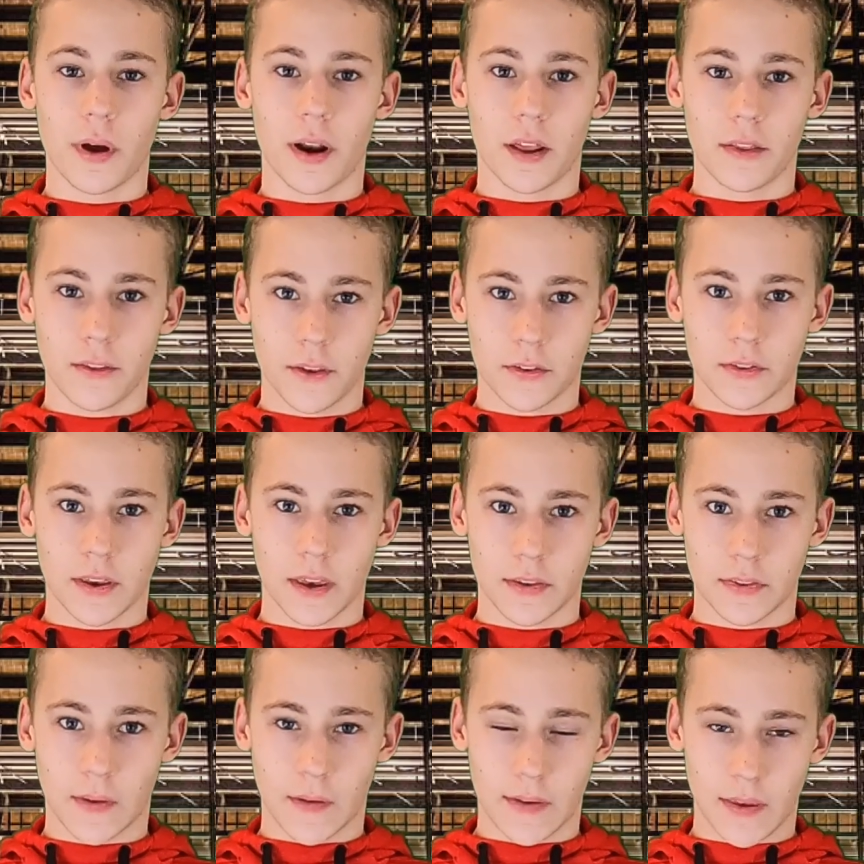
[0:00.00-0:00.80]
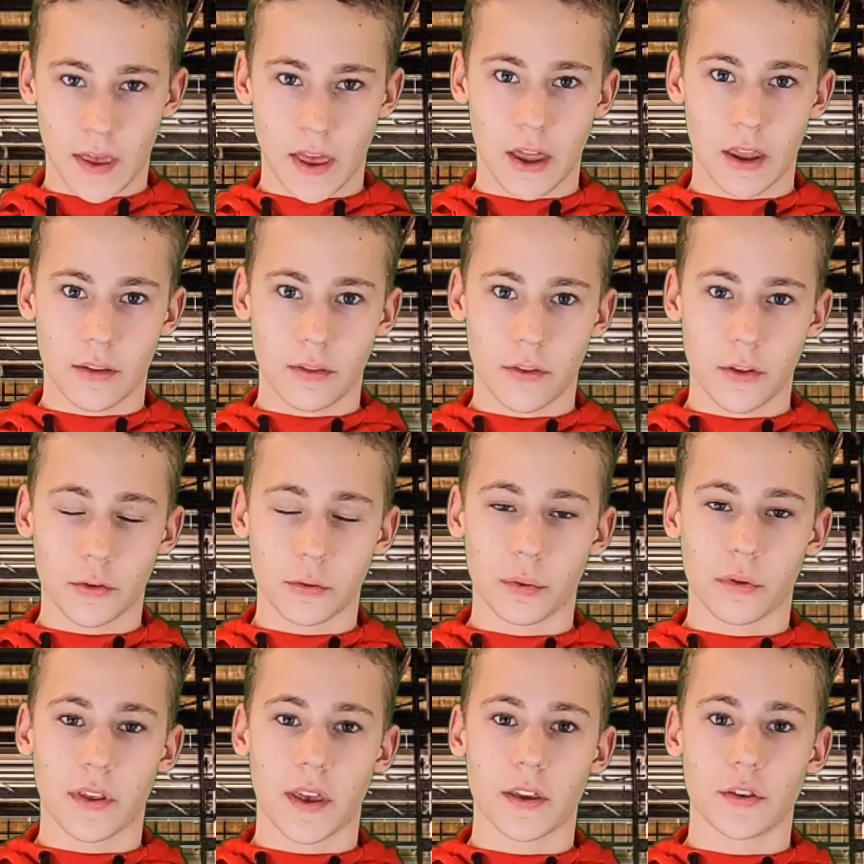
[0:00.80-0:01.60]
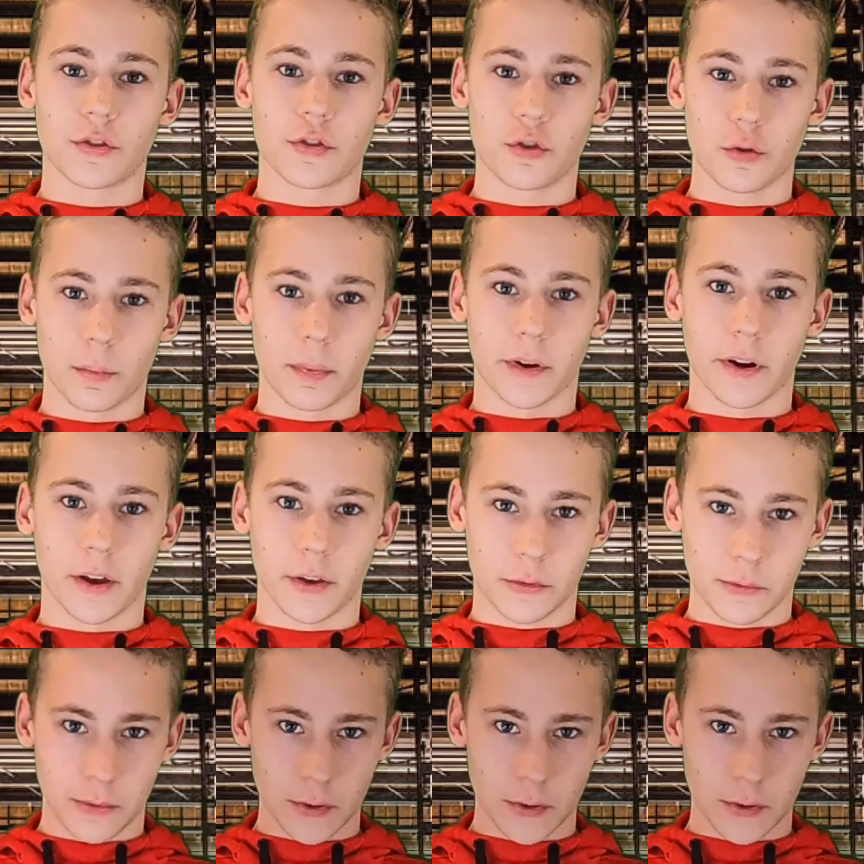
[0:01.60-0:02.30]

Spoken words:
and in this case I can. This was a super nice